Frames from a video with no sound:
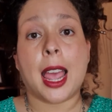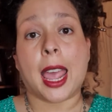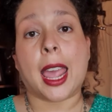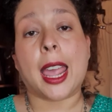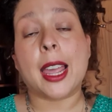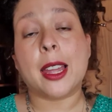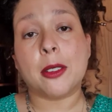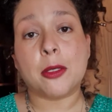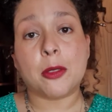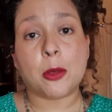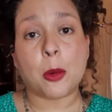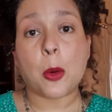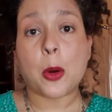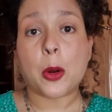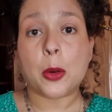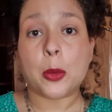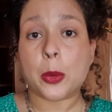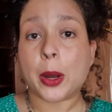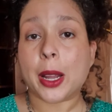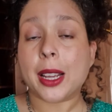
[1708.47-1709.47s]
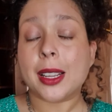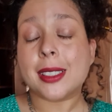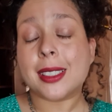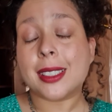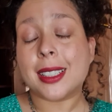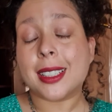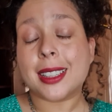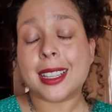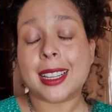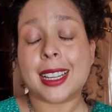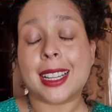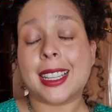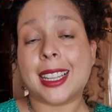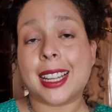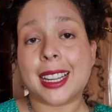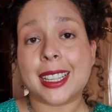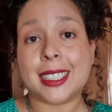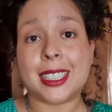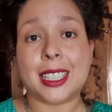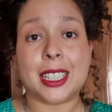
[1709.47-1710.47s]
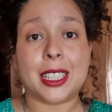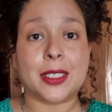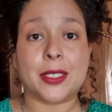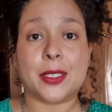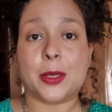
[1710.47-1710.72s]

and for raising the collective.